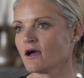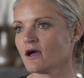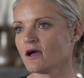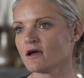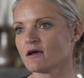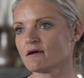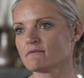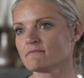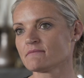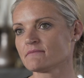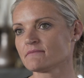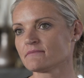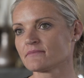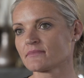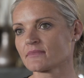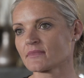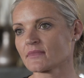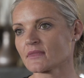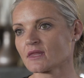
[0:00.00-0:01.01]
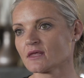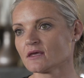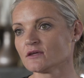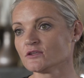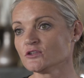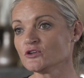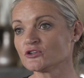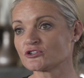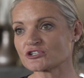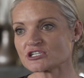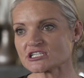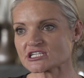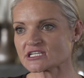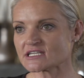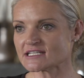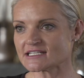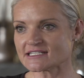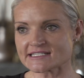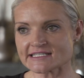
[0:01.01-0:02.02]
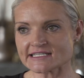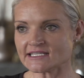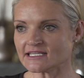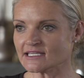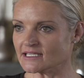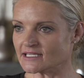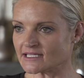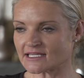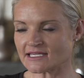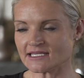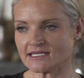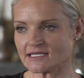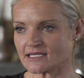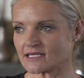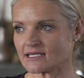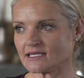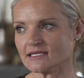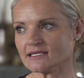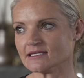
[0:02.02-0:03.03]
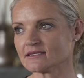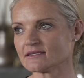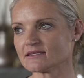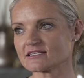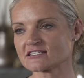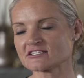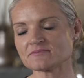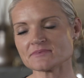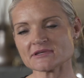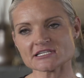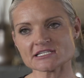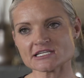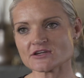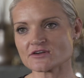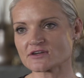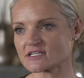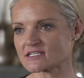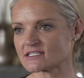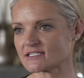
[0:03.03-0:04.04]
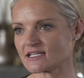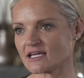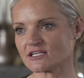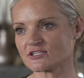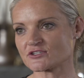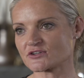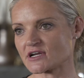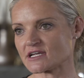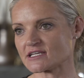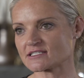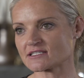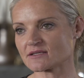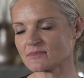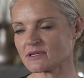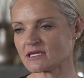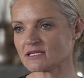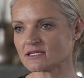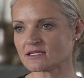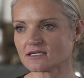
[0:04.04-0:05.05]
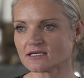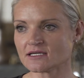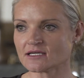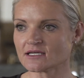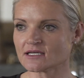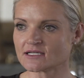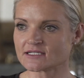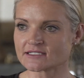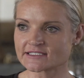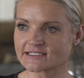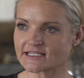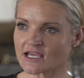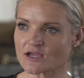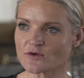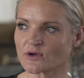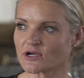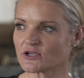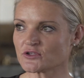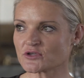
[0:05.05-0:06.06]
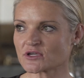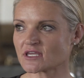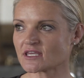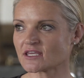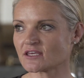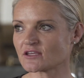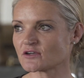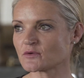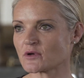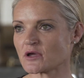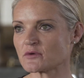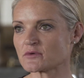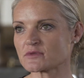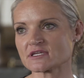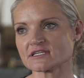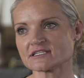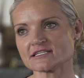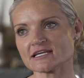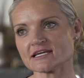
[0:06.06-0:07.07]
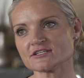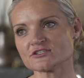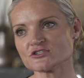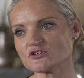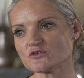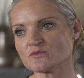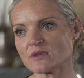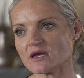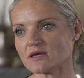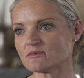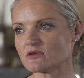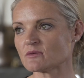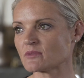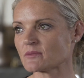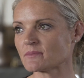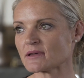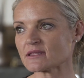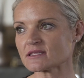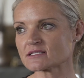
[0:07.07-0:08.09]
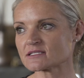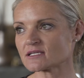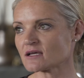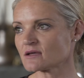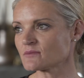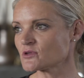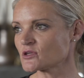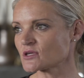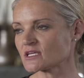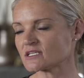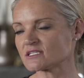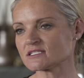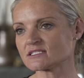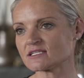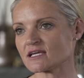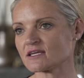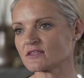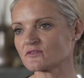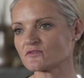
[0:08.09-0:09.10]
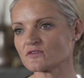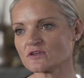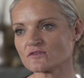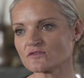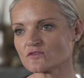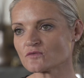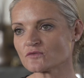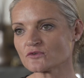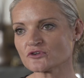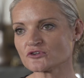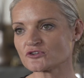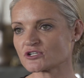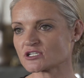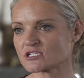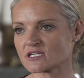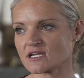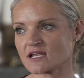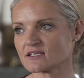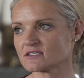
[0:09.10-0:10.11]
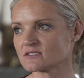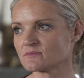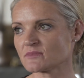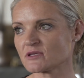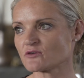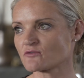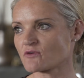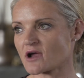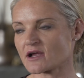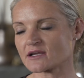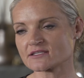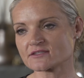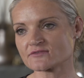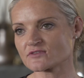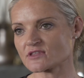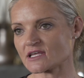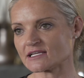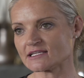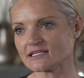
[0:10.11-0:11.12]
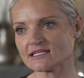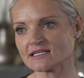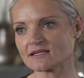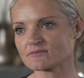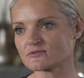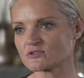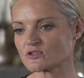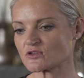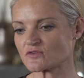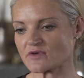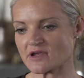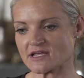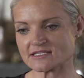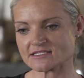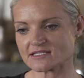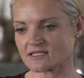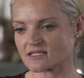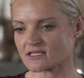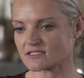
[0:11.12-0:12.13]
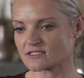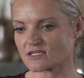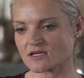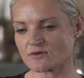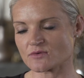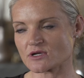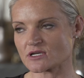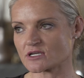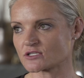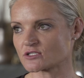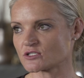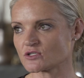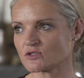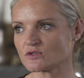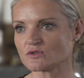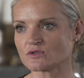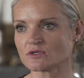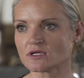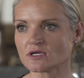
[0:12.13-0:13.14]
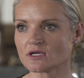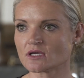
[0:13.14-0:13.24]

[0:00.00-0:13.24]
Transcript: Um, nutrition is key, key, key, especially on a stage race. I mean, day one you can get away with it, day two maybe, but by the time you get to day three, if your nutrition hasn't been right for that lead up to the race and that day one and two,